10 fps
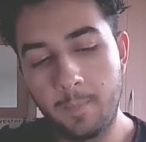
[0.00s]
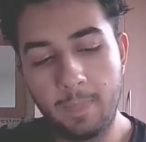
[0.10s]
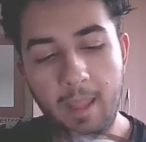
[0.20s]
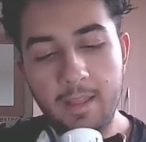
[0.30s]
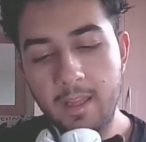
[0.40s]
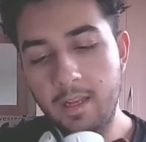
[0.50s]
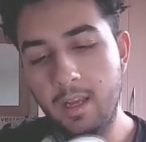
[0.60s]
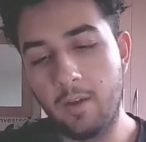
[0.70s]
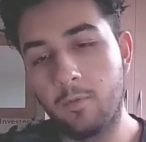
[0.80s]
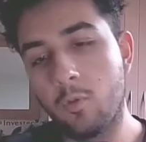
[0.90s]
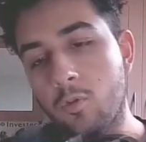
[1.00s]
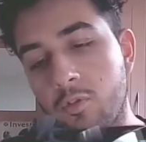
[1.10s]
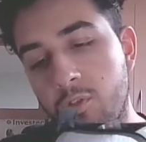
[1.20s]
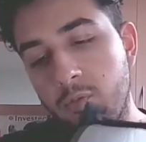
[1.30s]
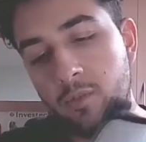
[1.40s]
And then of
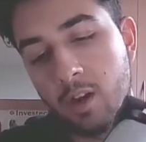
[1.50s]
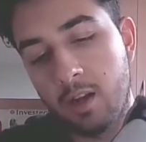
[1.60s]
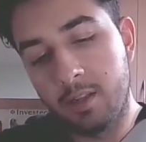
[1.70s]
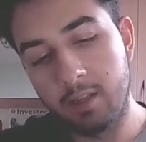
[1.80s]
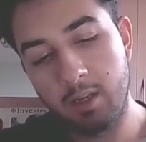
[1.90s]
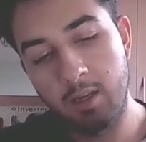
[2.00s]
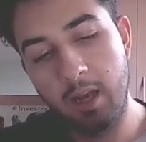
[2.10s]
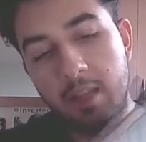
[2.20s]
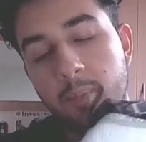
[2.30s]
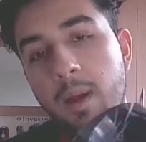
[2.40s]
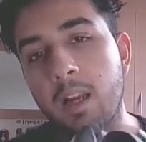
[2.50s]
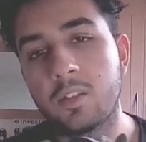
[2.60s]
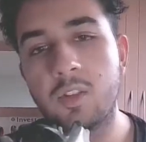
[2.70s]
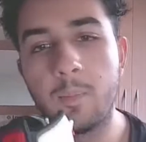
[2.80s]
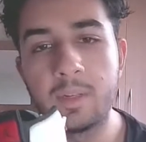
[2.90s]
course you've got at the back,
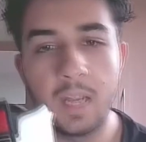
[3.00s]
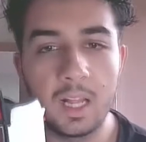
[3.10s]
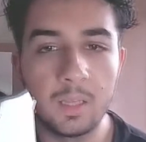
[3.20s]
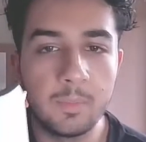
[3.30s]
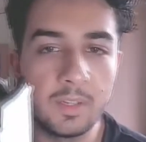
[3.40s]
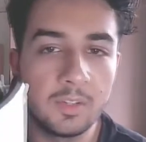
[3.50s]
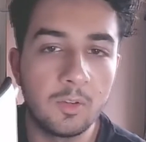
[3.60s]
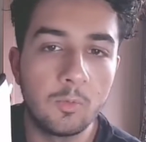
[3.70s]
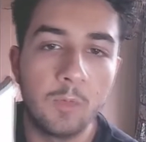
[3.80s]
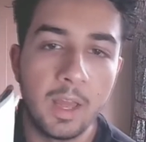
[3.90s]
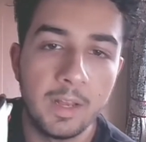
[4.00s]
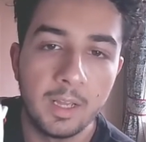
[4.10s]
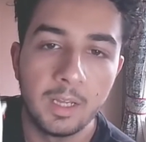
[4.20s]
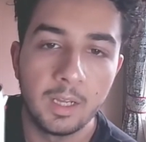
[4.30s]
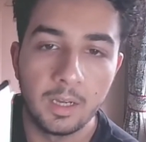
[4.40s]
it's not metallic but it's still red,
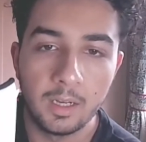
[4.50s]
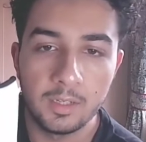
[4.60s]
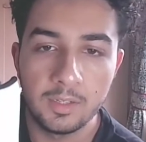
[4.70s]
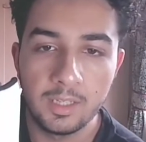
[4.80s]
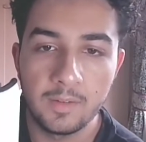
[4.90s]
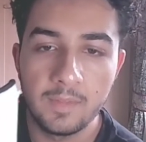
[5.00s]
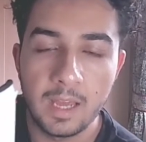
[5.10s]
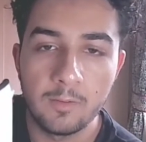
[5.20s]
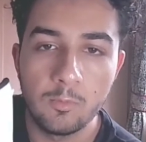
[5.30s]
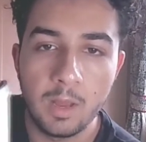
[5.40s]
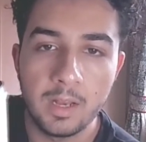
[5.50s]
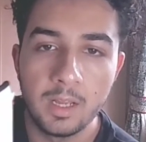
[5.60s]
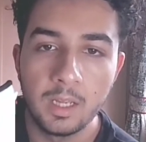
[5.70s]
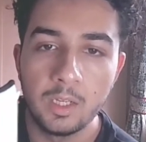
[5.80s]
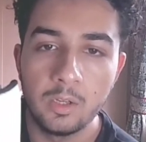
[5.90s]
to give that red,
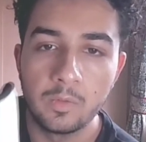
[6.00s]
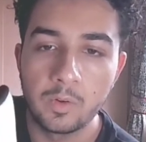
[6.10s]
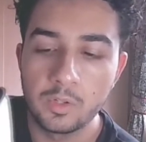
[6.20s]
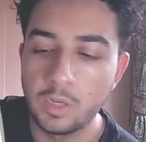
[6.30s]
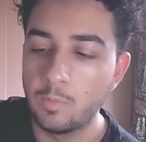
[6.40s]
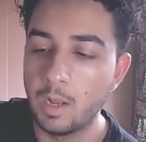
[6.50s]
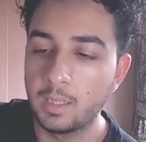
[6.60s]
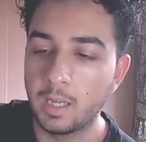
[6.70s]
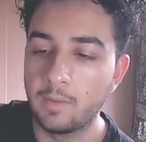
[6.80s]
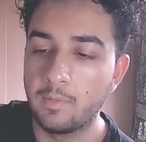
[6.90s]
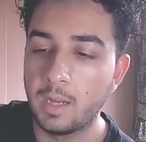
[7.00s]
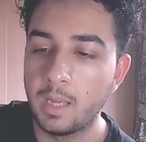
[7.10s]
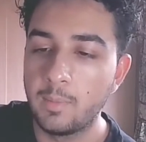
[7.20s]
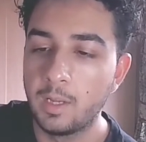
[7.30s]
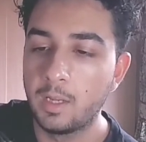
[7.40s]
university red kind of
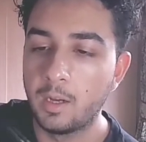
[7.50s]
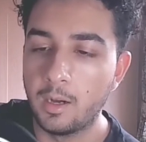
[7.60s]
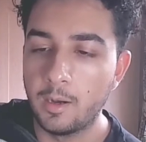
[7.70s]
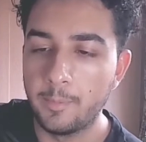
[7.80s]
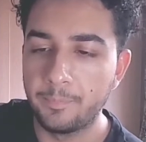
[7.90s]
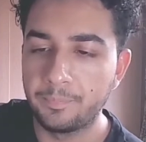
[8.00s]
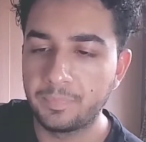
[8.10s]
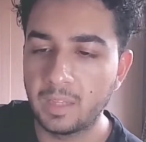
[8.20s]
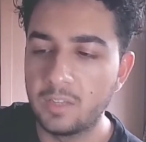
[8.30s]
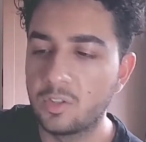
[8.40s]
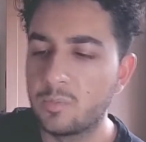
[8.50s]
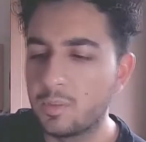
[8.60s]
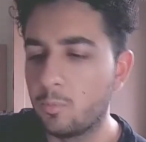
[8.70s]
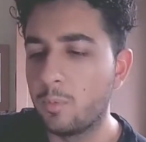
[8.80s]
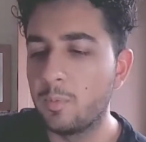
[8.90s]
vibe. In terms
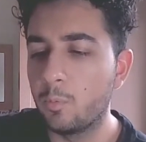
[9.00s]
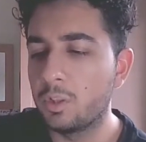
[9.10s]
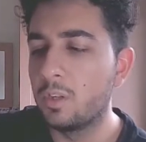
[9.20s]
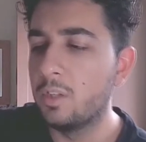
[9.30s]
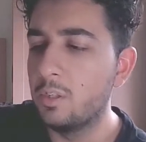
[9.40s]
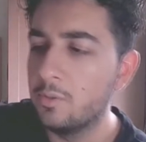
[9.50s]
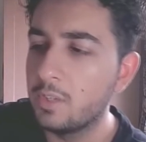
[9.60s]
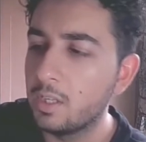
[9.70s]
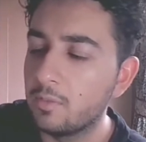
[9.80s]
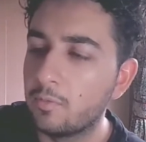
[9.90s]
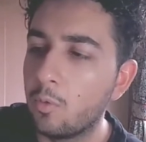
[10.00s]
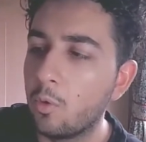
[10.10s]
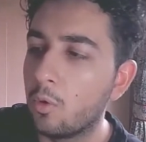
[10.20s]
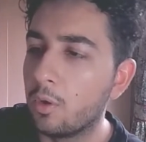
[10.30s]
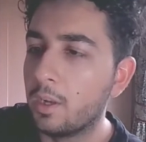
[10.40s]
of what they're using
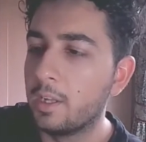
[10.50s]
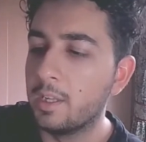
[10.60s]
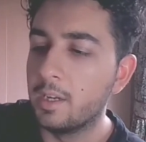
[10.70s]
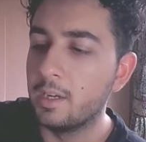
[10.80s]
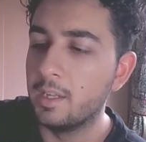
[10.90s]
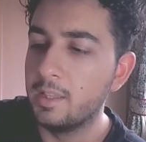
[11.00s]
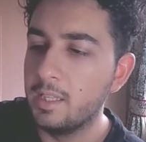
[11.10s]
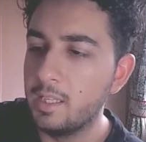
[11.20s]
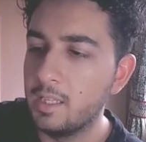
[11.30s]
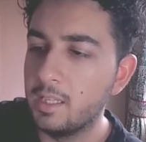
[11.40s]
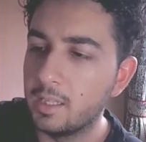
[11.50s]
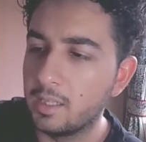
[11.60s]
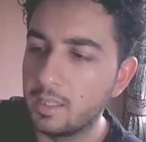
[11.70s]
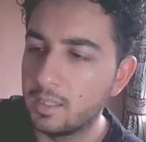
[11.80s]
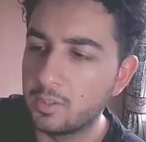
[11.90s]
for the
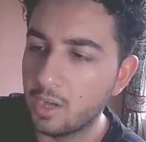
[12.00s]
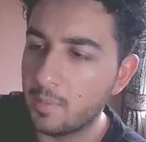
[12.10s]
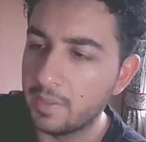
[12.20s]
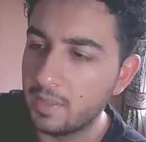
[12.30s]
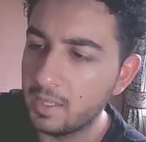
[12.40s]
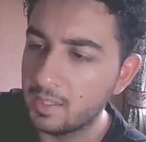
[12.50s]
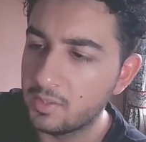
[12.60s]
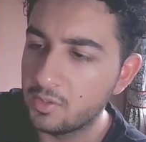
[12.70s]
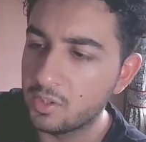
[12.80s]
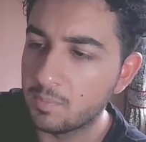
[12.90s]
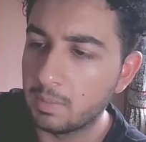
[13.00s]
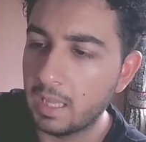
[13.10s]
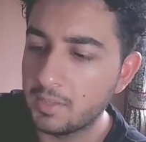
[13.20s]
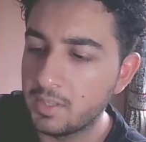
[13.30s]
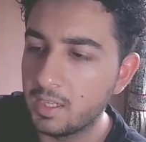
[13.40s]
top, I think this is just
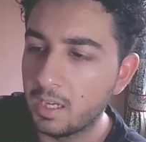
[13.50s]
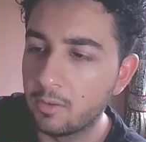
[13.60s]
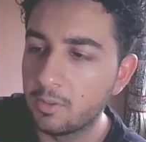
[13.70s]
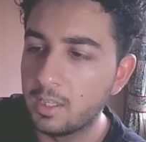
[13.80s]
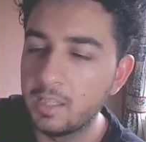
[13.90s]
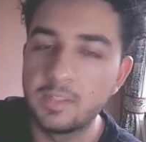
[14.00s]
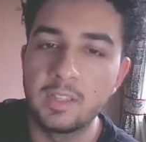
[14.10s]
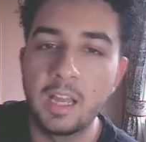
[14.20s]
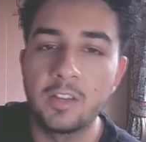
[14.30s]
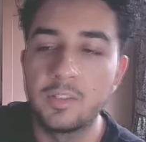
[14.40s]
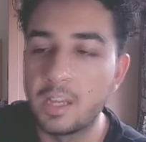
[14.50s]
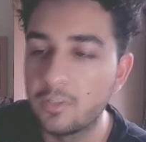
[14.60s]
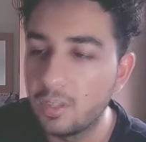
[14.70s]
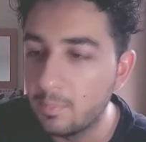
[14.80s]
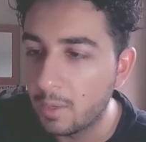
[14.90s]
plastic. I don't think it's
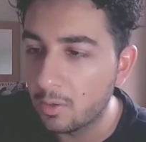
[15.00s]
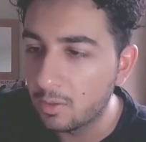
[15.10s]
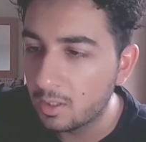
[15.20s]
actually metal.